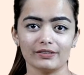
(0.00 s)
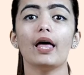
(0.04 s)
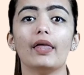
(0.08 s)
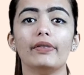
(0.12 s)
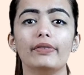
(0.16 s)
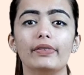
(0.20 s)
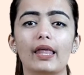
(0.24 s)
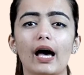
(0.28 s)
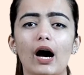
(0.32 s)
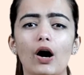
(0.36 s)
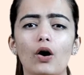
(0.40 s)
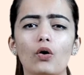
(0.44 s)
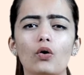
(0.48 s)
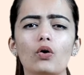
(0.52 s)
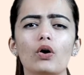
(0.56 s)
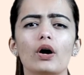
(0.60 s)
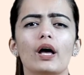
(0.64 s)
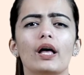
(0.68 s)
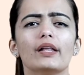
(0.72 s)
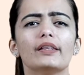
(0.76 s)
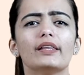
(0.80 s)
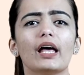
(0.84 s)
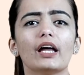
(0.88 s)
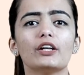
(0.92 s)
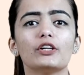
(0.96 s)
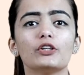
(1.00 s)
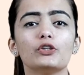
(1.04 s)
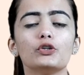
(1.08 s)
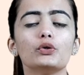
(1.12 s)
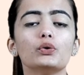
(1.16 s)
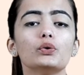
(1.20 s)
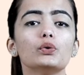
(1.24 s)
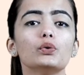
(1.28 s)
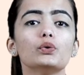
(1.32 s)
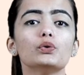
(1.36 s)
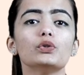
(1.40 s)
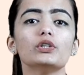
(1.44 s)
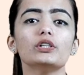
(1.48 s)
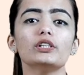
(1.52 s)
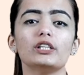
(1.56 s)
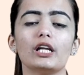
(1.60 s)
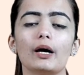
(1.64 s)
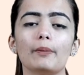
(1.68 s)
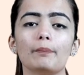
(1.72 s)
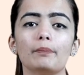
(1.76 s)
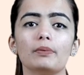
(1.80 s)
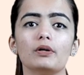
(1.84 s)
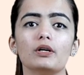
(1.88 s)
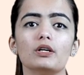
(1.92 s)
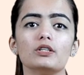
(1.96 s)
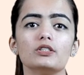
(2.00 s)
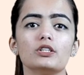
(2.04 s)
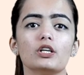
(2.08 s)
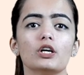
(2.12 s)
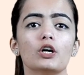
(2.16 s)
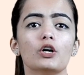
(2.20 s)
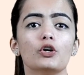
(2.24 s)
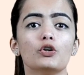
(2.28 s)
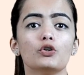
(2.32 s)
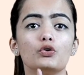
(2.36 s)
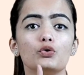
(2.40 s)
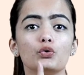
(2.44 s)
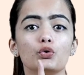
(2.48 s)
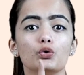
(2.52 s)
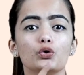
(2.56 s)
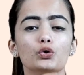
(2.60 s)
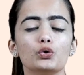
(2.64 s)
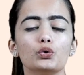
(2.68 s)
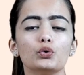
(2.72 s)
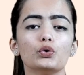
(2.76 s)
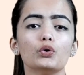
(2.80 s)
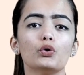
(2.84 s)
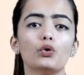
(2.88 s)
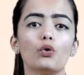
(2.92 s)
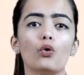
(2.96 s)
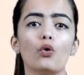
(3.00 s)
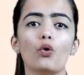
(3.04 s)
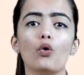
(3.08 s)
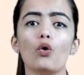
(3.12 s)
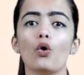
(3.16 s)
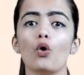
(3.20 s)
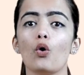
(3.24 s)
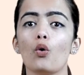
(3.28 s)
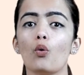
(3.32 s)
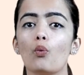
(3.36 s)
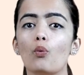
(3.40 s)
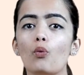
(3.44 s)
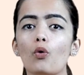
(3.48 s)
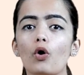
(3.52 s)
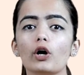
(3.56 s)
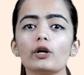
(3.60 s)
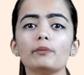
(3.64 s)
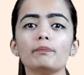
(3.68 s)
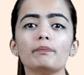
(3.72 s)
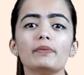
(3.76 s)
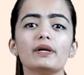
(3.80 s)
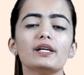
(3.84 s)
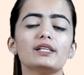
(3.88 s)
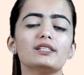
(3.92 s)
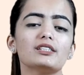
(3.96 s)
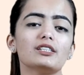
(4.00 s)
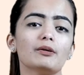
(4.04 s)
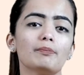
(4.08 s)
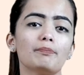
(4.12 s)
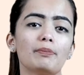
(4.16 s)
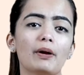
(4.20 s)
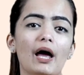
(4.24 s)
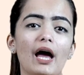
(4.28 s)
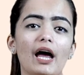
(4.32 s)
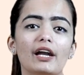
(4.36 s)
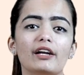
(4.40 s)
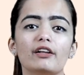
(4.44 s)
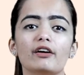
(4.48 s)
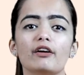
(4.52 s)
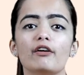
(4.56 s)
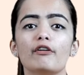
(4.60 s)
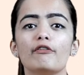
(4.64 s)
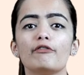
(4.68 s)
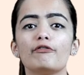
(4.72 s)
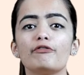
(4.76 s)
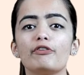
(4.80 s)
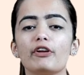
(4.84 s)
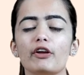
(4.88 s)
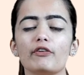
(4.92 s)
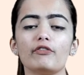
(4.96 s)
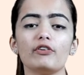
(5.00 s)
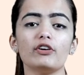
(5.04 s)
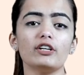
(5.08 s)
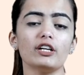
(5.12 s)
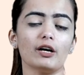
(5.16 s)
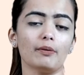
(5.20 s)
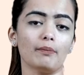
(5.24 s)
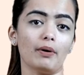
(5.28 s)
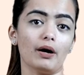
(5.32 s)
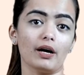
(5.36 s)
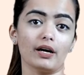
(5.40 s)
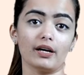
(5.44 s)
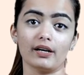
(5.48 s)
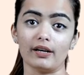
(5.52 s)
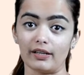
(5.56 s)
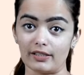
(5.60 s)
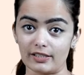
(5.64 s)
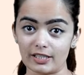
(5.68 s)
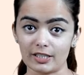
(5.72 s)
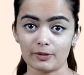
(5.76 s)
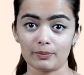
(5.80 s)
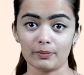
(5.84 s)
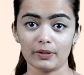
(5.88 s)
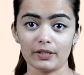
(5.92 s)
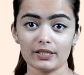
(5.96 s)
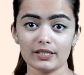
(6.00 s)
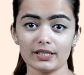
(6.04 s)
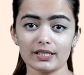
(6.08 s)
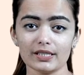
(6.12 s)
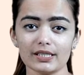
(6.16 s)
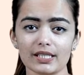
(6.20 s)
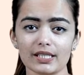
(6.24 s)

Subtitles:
Now that you know the numbers, do you know what makes the brand favorite among customers?